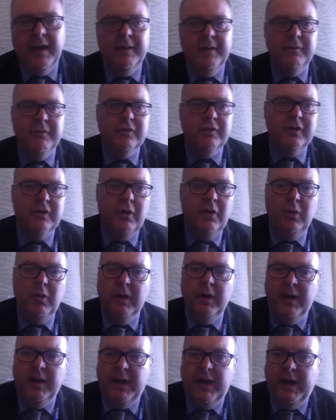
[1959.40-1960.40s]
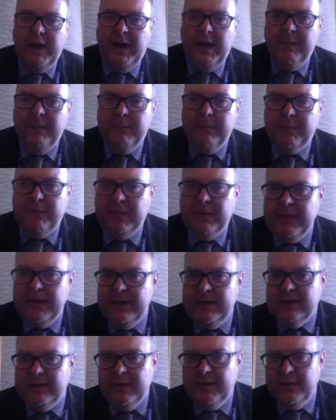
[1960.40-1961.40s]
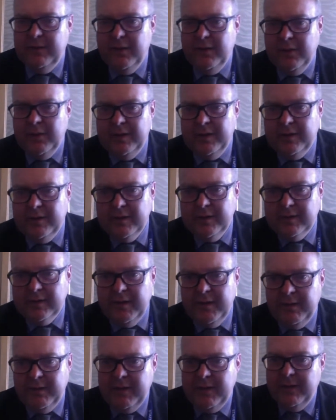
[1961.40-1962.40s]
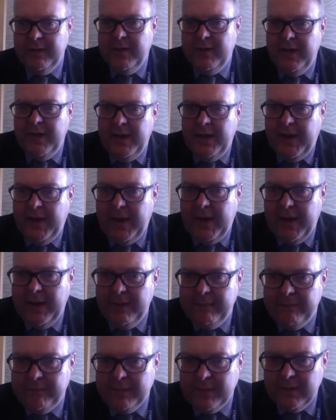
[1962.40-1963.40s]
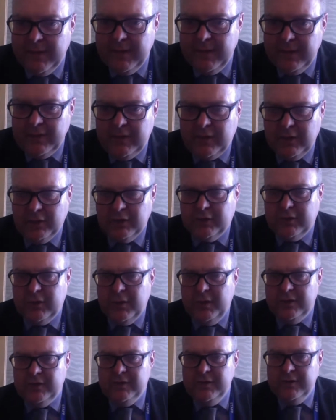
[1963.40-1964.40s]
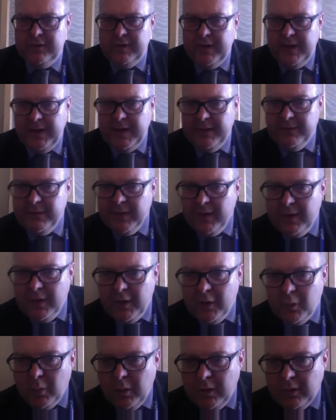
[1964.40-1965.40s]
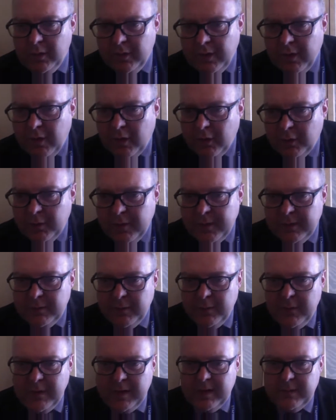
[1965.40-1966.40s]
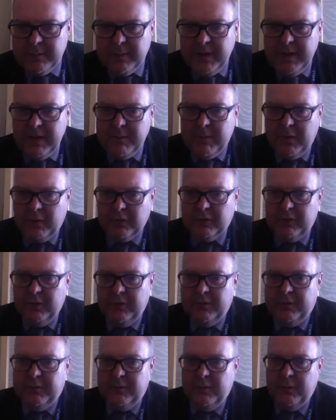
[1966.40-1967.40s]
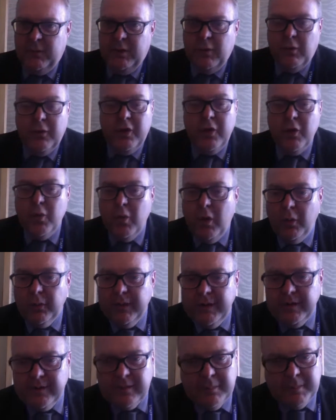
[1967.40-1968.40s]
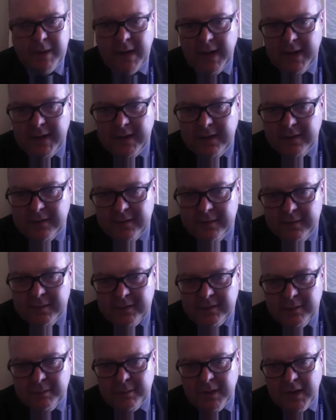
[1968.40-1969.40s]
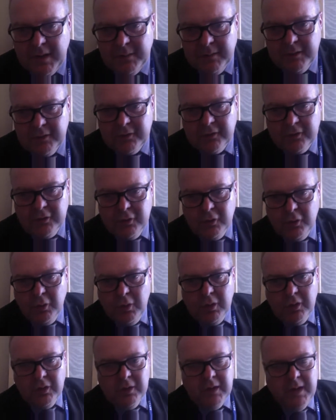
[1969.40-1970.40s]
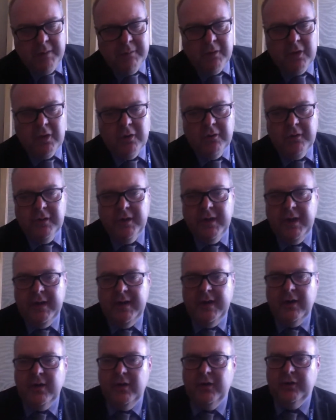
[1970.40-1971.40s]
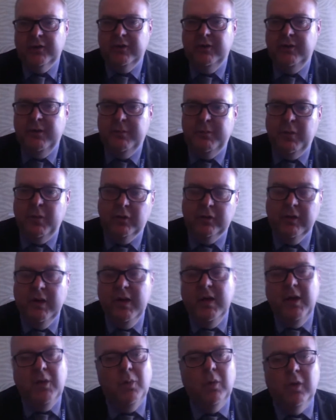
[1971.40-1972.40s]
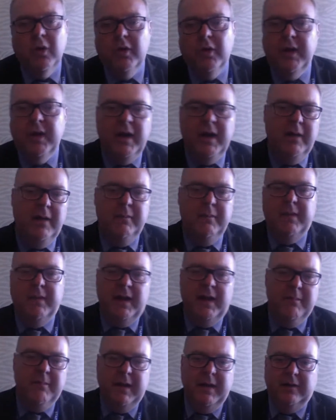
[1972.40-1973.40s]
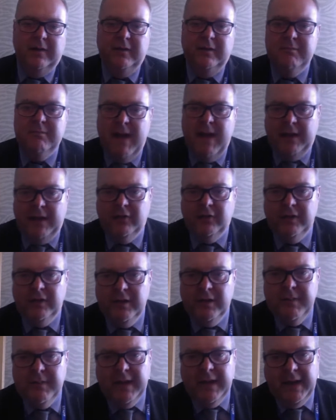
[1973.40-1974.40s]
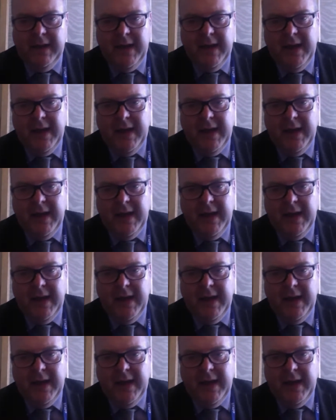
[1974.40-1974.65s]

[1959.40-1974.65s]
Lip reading: So please let me know, and just let me got questions here. Will they all read e-books? If you won't need to buy anything, Mr. Palmer. The school will cover any cost of the books. We're looking at a kind of mix and match at the minute.